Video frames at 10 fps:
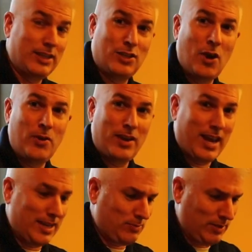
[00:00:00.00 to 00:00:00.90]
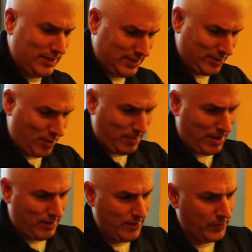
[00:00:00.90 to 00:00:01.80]
and show you guys what this is all
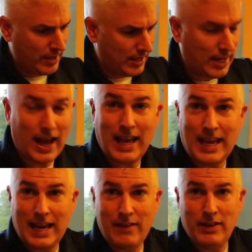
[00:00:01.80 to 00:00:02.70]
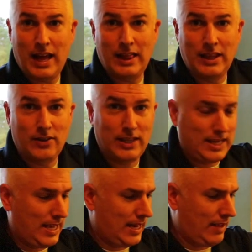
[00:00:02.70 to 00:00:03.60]
about. I can't even, I
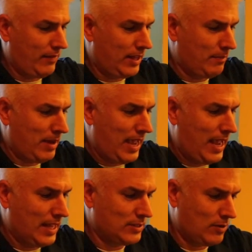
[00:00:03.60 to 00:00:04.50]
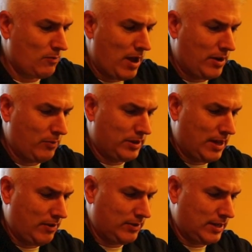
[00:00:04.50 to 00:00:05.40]
literally can't even get my hands around it
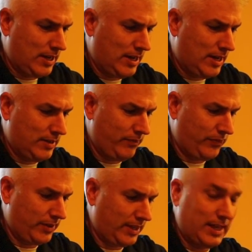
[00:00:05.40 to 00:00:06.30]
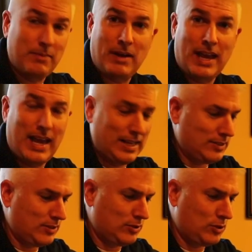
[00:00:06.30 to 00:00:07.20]
without uh, getting my
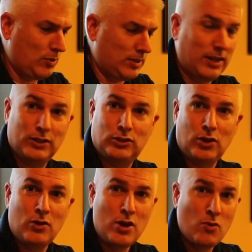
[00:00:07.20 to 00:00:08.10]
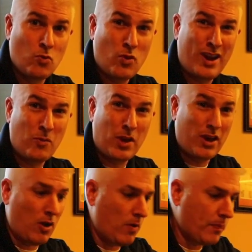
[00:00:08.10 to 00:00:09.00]
hands soaked here. So here we
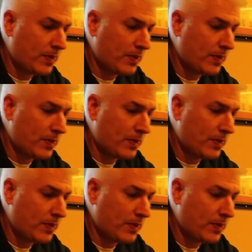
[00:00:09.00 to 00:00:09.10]
go.